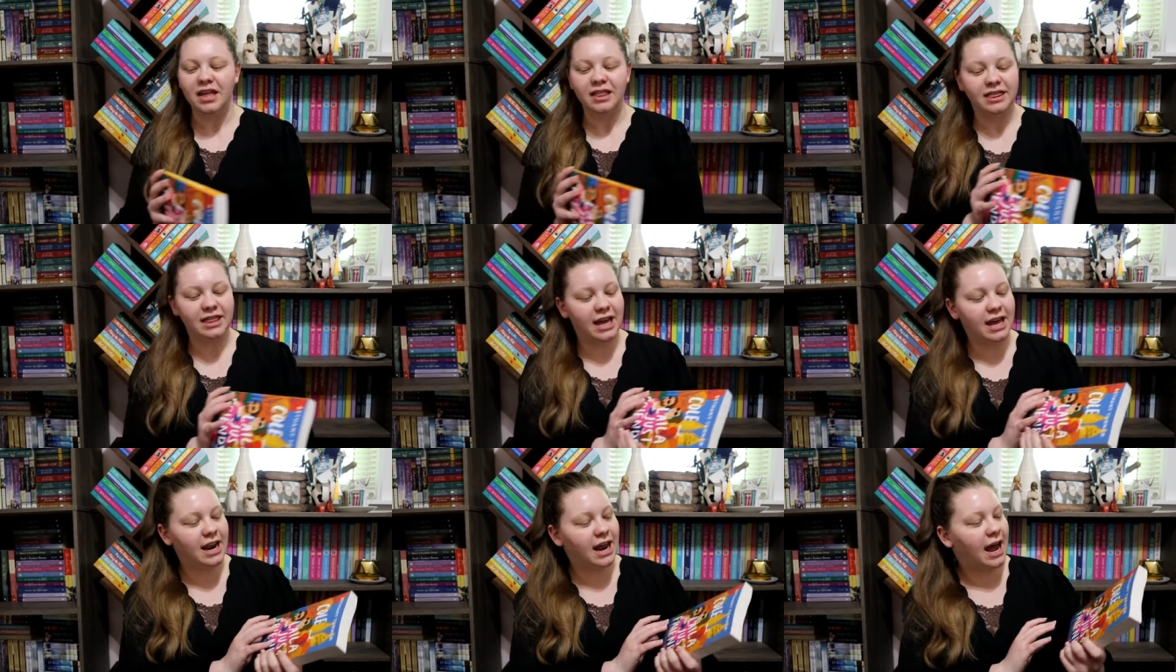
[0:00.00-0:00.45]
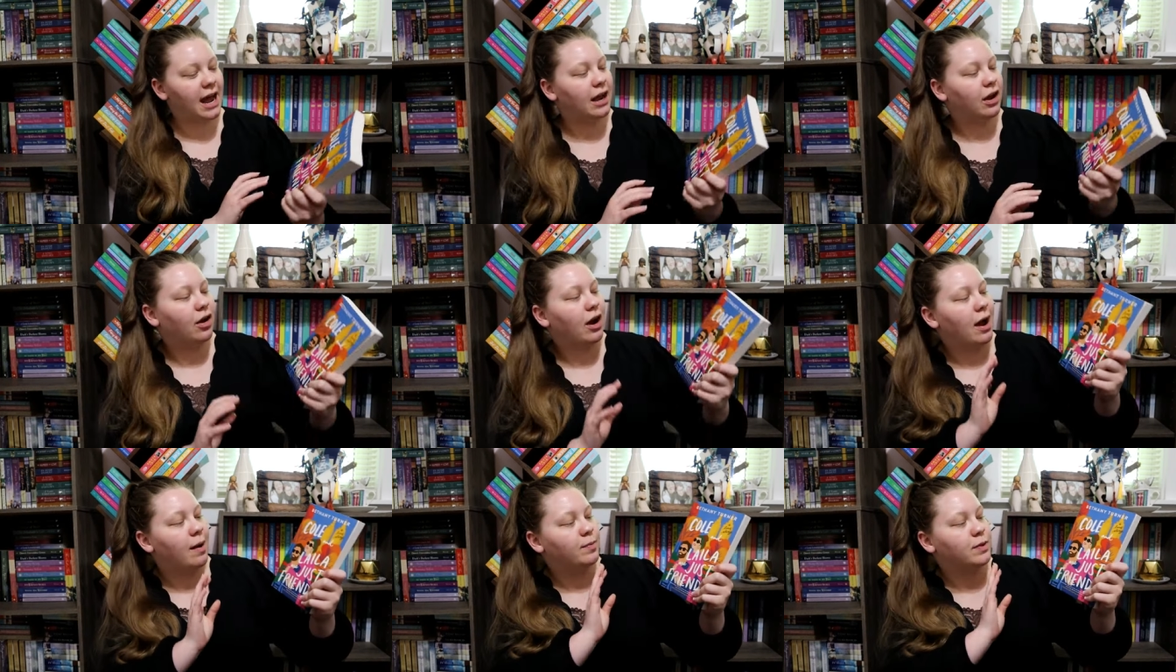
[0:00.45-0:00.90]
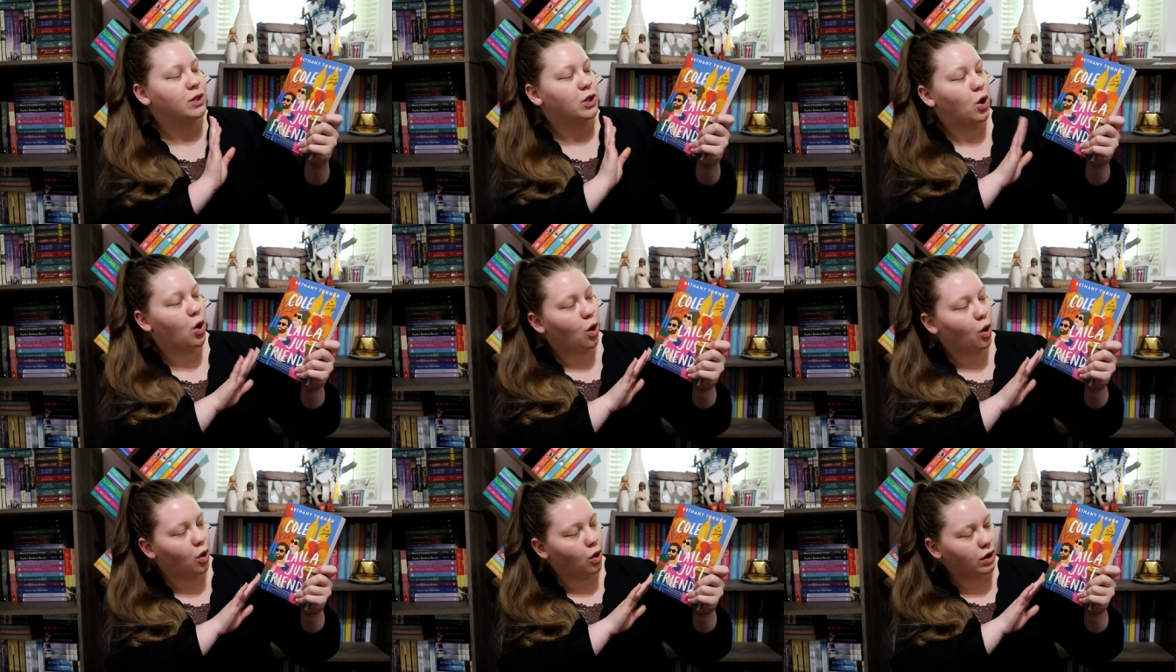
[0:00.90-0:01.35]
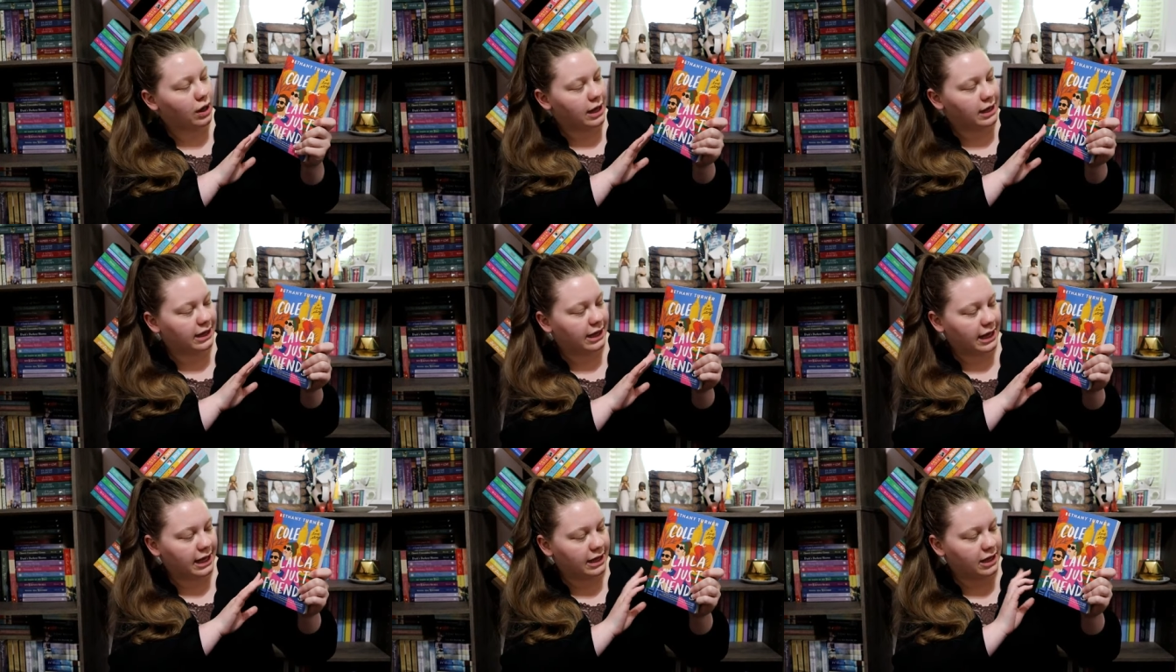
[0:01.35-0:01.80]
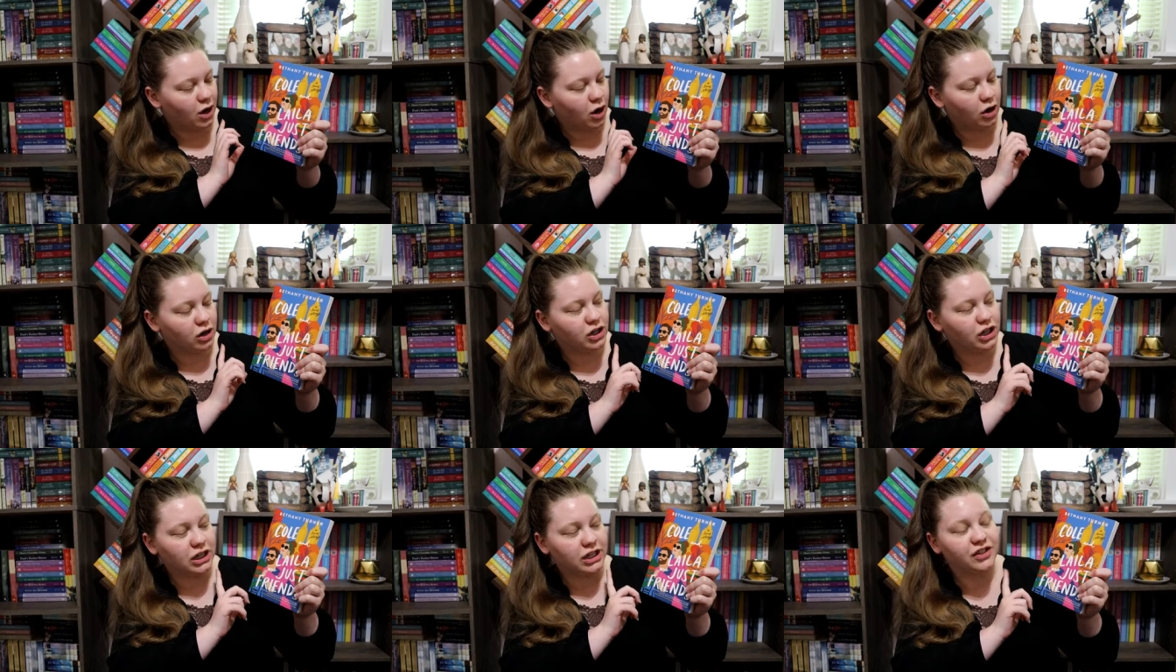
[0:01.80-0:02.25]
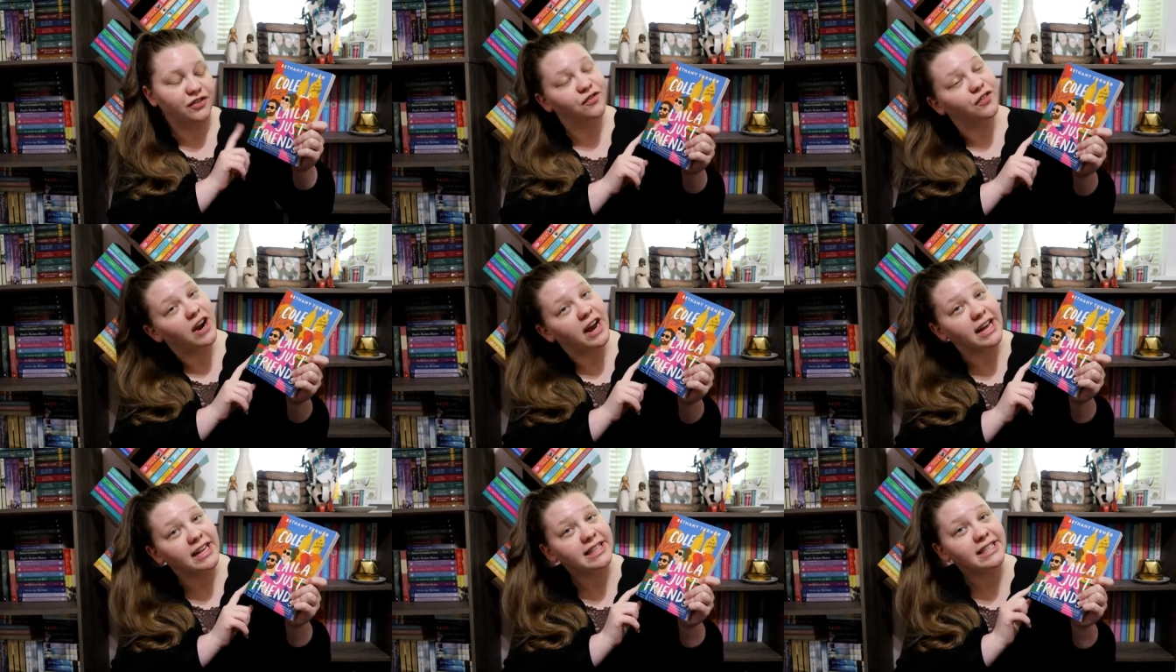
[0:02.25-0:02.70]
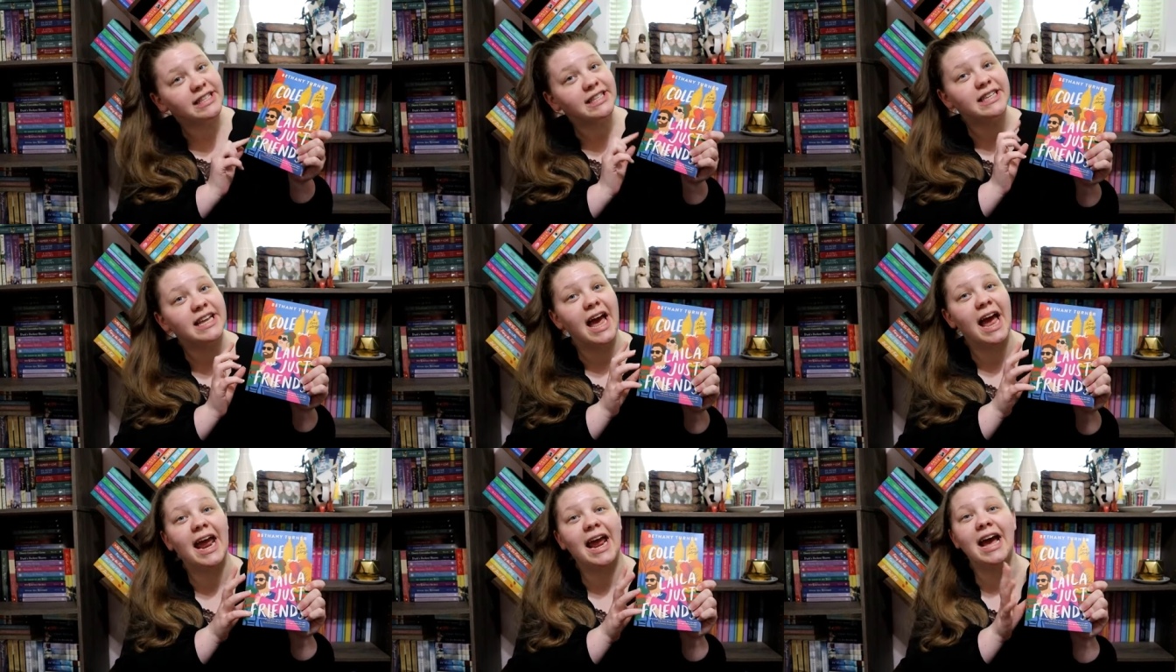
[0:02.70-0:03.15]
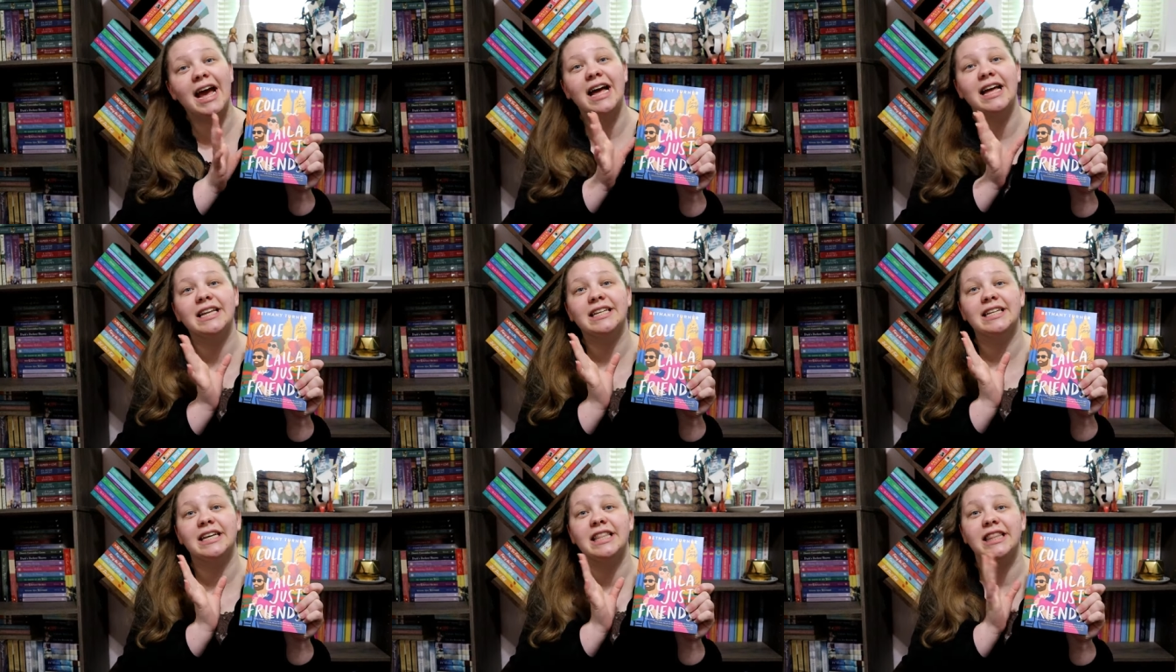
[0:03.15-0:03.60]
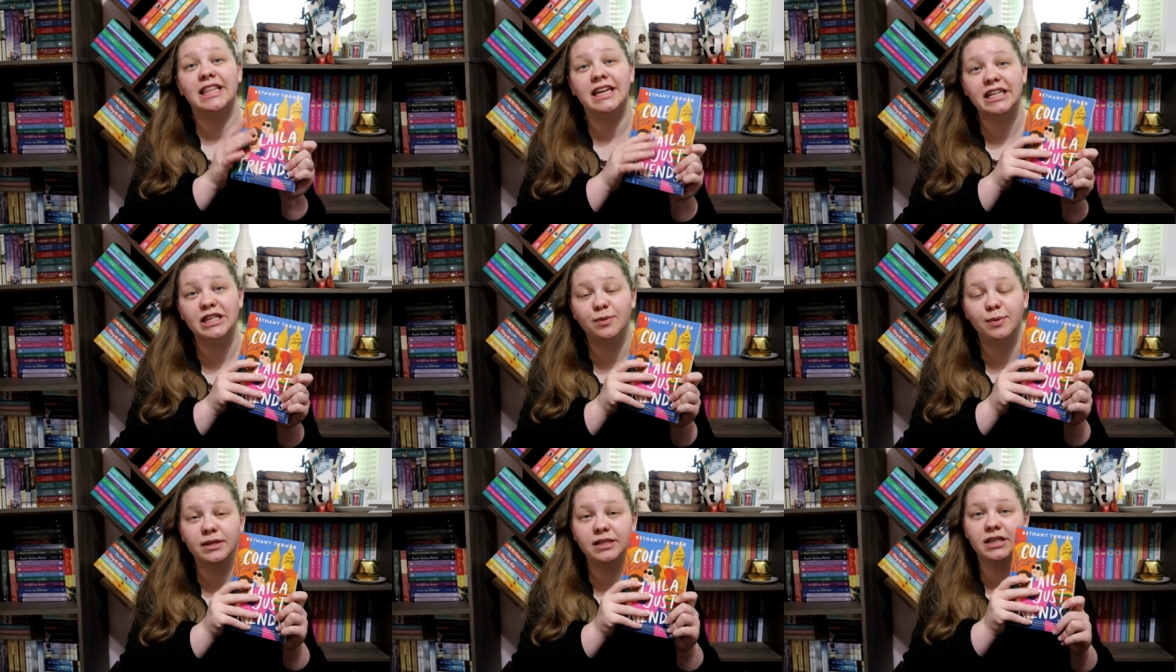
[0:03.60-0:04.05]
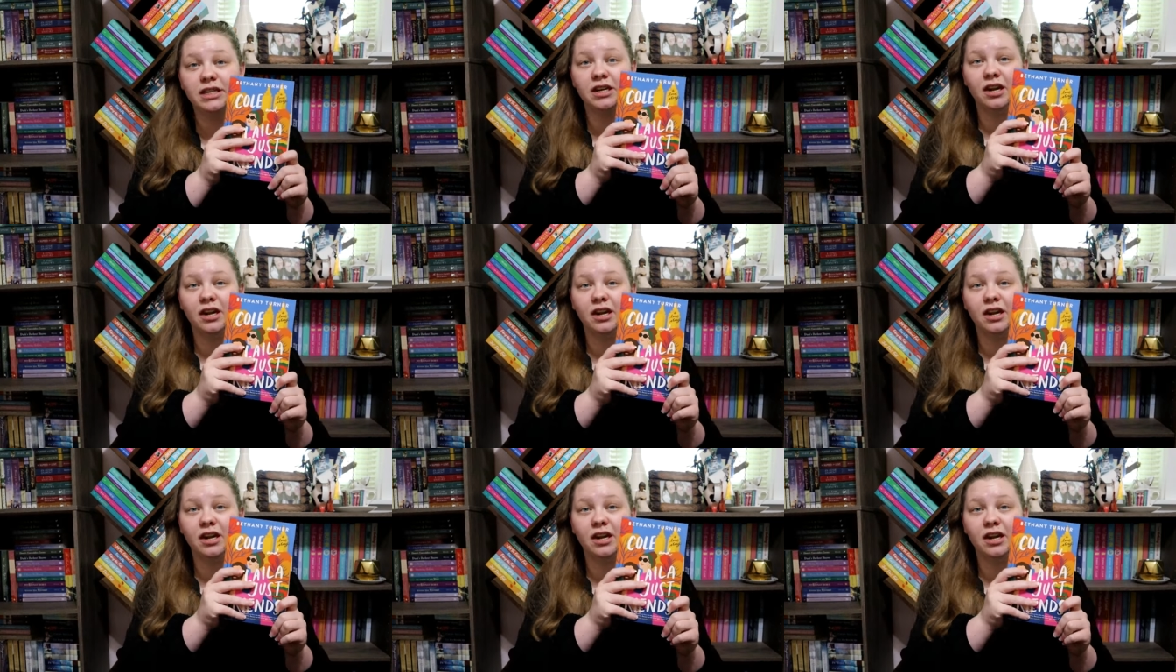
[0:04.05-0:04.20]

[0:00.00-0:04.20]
Then I grabbed Cole and Laila are just friends and this was